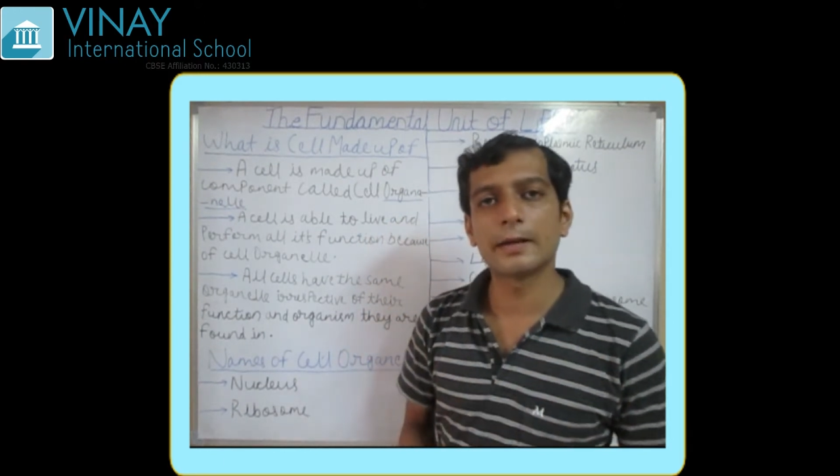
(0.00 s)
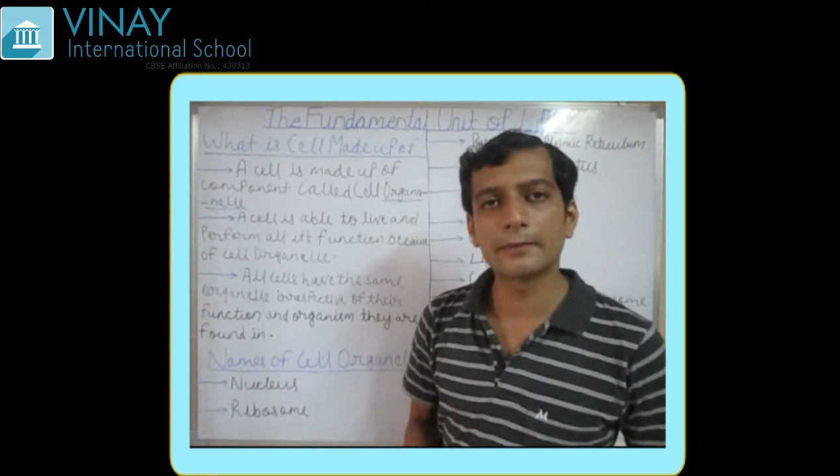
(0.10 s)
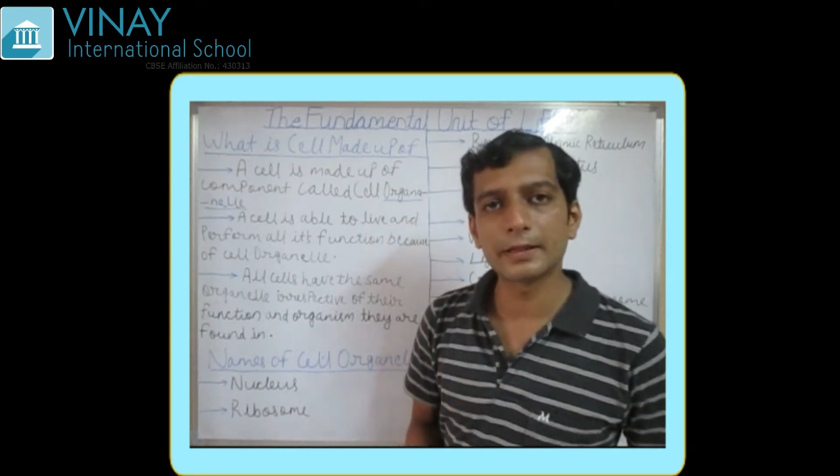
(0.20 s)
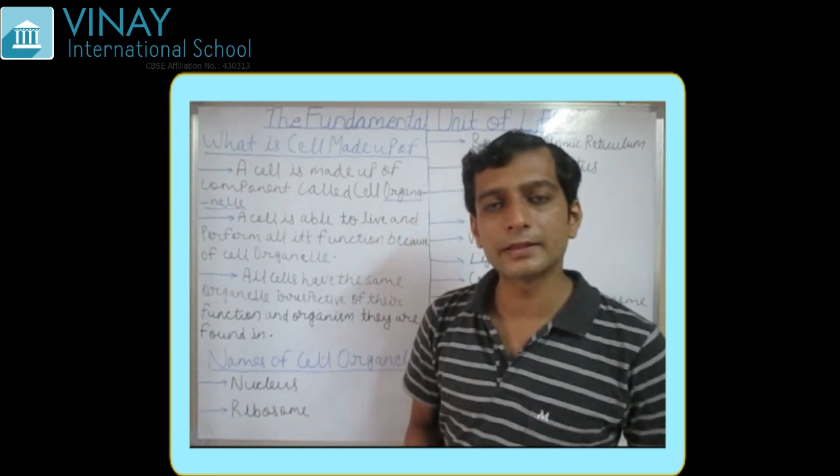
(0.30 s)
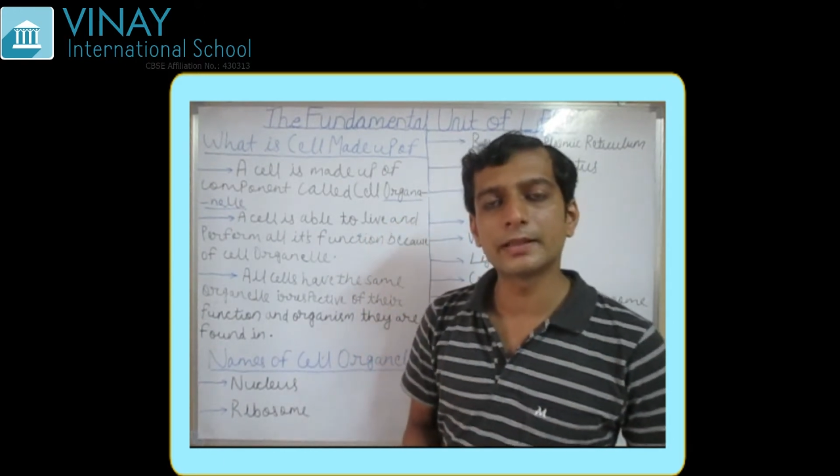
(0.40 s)

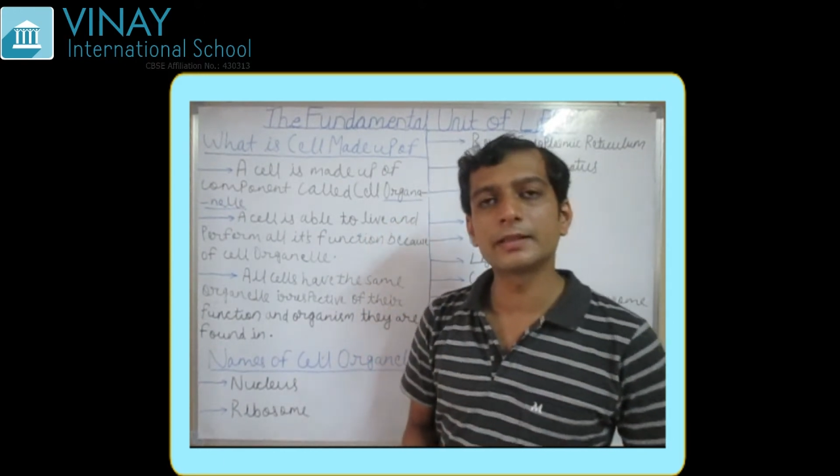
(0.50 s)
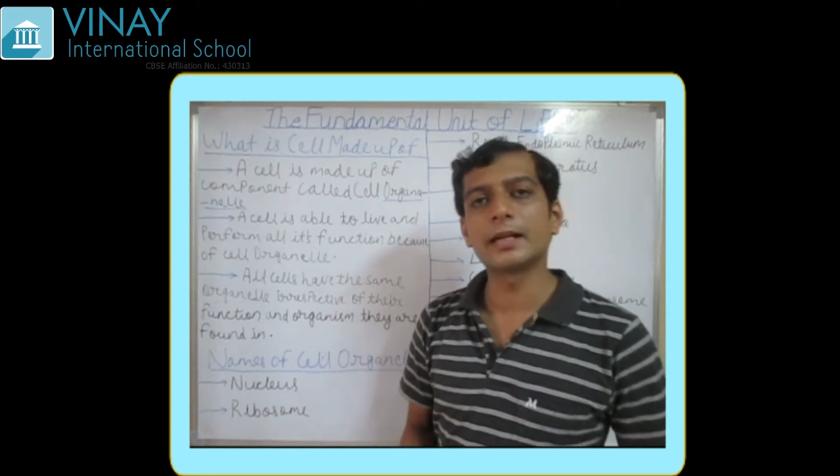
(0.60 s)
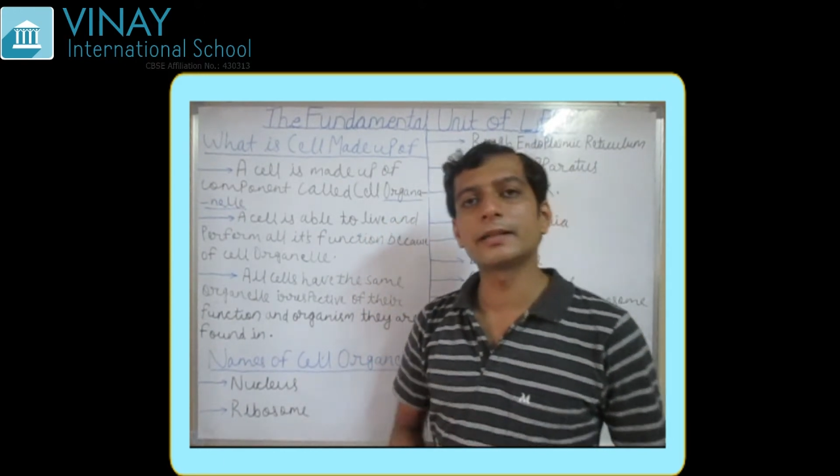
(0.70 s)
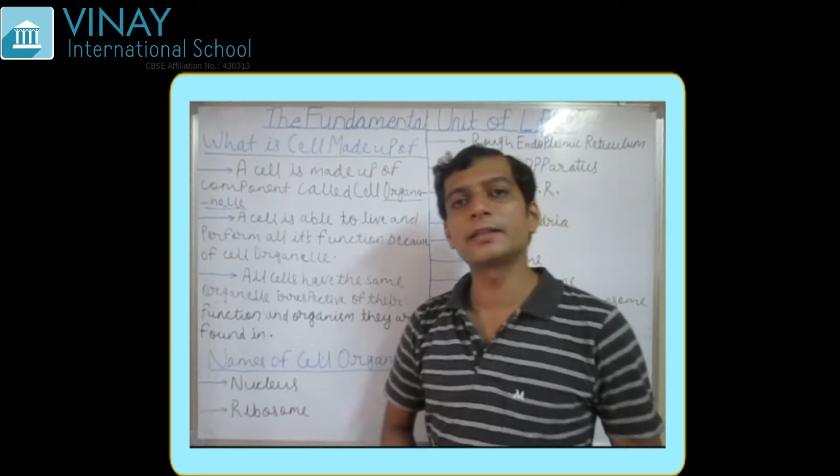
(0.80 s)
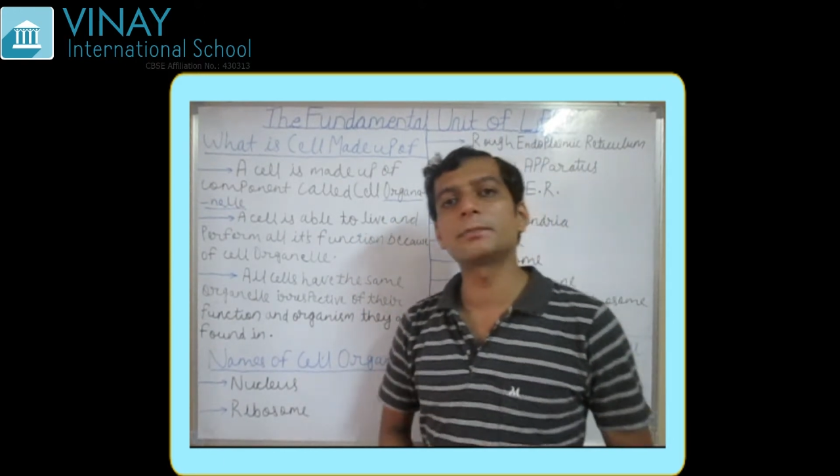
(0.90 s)
everything
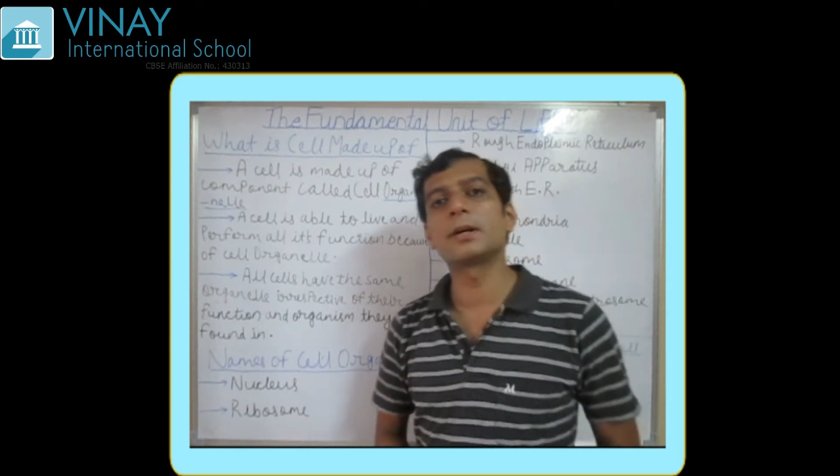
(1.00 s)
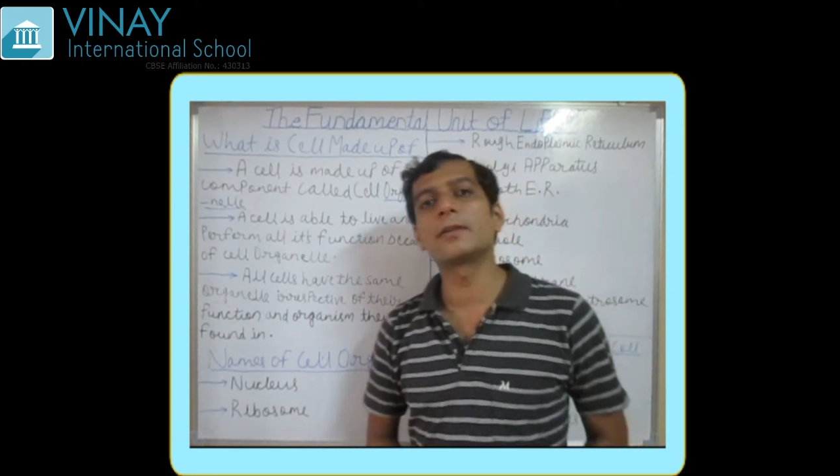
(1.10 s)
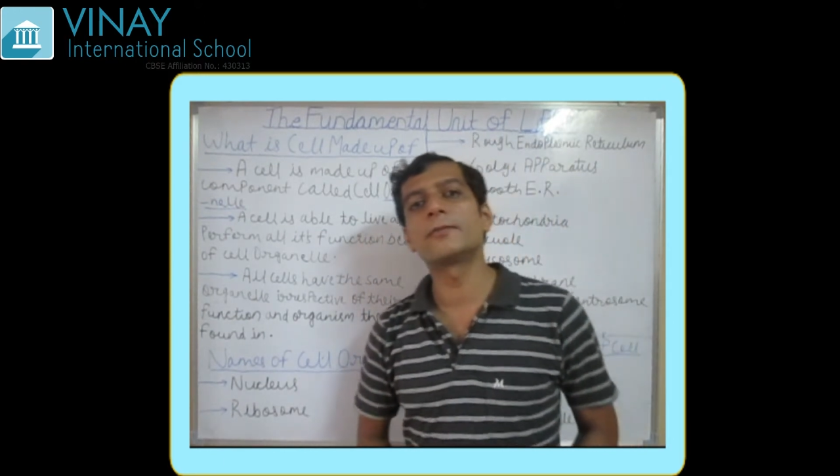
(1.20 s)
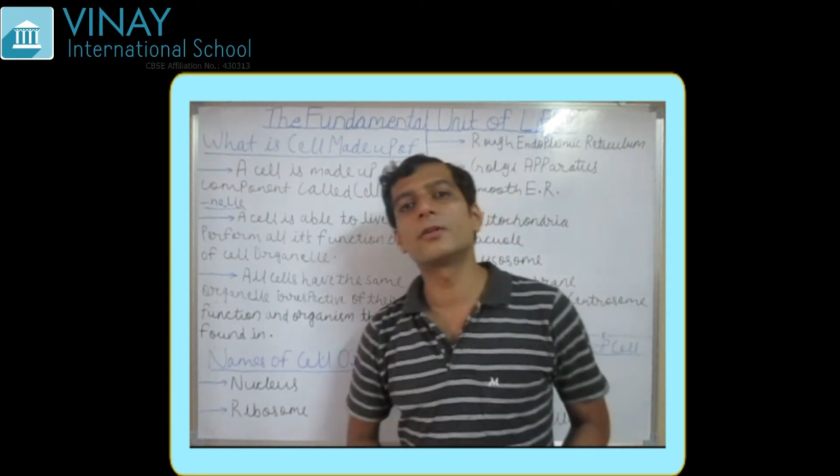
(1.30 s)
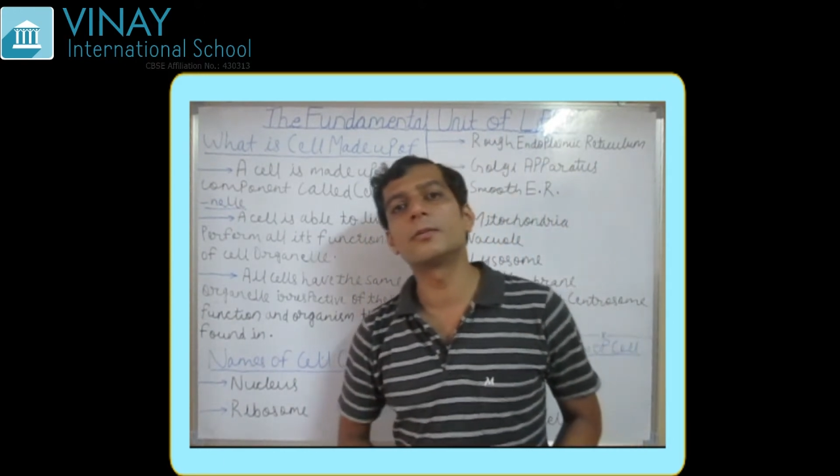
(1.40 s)
that is
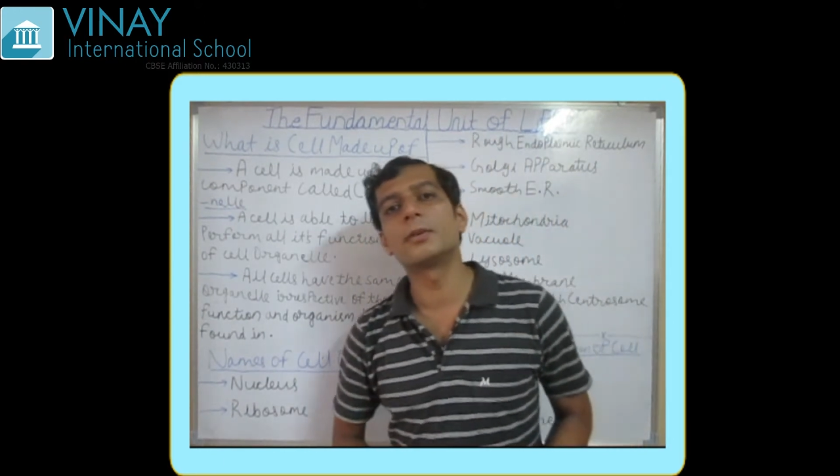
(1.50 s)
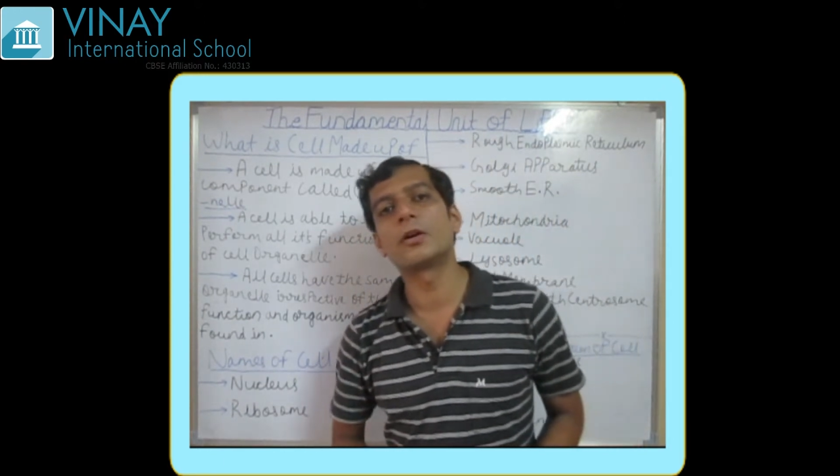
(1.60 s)
performed,